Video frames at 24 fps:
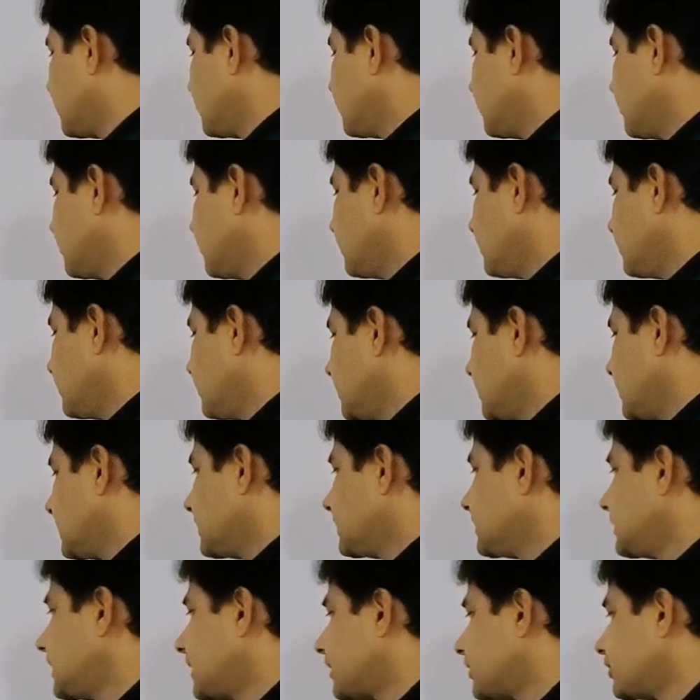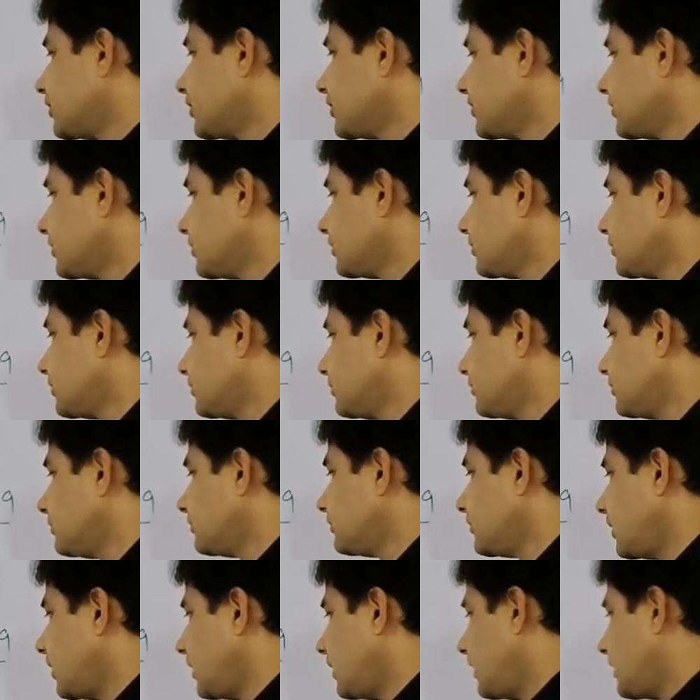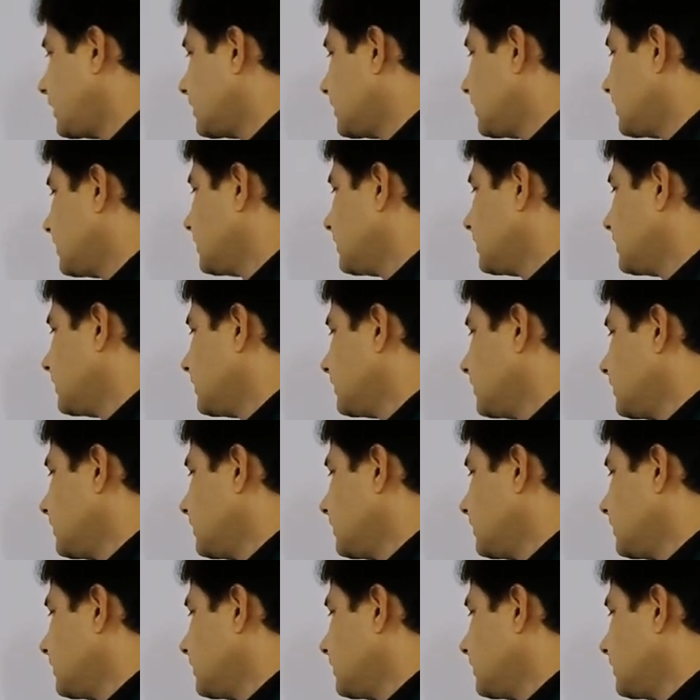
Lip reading: to section 2 was